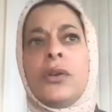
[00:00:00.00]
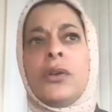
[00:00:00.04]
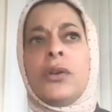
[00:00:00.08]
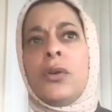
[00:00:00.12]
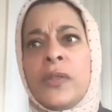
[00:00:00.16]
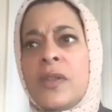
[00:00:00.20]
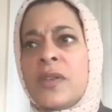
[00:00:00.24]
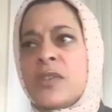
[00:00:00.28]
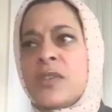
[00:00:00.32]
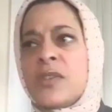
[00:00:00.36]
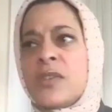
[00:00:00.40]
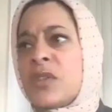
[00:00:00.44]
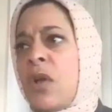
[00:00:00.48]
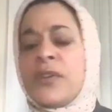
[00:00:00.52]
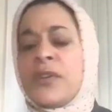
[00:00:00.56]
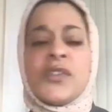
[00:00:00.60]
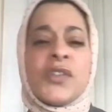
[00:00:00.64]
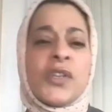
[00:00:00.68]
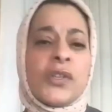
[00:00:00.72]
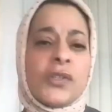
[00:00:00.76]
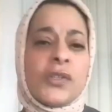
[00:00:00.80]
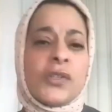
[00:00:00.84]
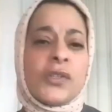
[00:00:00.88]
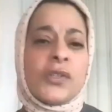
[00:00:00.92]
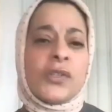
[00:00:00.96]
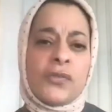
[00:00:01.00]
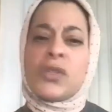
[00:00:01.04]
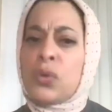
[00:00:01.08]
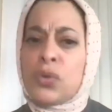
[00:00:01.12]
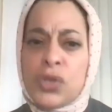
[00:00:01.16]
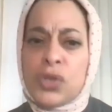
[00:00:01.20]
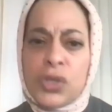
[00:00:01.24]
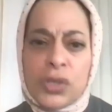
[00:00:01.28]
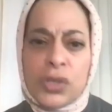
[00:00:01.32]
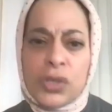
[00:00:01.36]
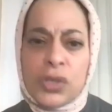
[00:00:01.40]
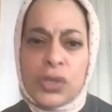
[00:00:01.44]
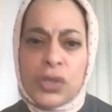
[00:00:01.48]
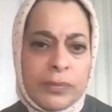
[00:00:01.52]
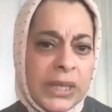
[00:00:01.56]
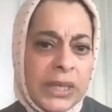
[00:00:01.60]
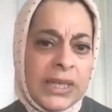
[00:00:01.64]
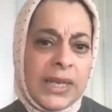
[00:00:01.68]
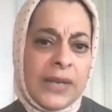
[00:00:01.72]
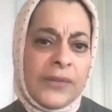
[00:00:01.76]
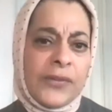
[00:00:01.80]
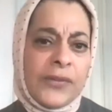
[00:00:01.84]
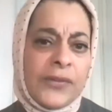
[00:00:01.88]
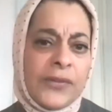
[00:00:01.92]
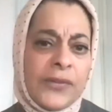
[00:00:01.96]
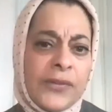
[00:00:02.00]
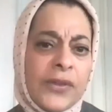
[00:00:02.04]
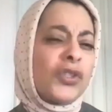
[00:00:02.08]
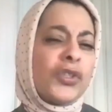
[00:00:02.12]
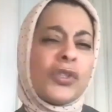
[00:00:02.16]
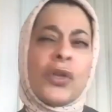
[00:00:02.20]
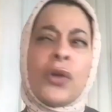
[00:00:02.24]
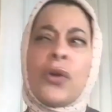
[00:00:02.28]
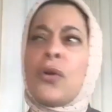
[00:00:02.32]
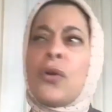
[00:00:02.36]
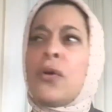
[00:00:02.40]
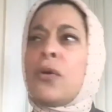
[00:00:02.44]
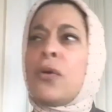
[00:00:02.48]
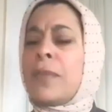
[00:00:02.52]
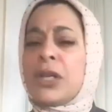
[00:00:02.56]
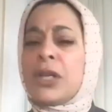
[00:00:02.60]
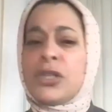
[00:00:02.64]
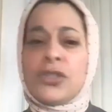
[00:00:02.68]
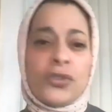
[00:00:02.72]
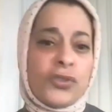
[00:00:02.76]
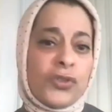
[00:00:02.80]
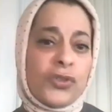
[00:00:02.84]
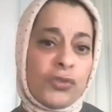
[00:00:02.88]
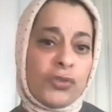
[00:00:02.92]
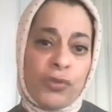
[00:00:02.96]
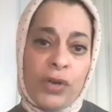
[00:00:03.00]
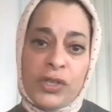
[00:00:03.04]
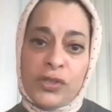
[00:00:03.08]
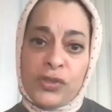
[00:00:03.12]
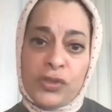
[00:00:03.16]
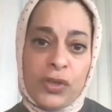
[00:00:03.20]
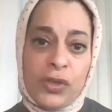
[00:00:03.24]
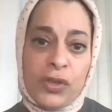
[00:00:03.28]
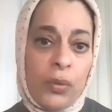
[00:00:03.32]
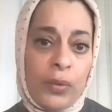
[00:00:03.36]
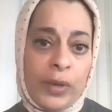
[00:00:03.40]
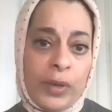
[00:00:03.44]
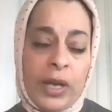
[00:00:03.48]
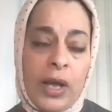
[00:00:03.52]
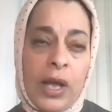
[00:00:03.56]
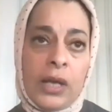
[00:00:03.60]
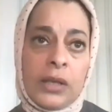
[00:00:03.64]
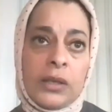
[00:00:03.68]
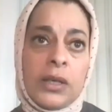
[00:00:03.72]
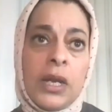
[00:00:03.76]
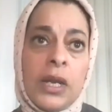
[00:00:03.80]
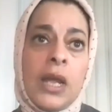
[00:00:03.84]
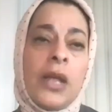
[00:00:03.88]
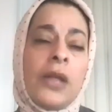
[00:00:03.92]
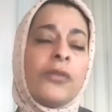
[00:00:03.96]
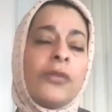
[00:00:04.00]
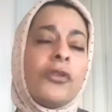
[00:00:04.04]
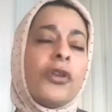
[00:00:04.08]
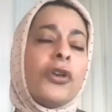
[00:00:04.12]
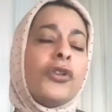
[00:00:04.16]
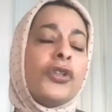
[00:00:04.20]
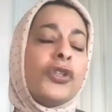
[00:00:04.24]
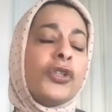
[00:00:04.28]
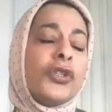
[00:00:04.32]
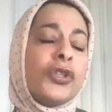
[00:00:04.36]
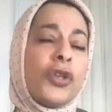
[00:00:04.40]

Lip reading: With this onset of social media, there's so much stress going on.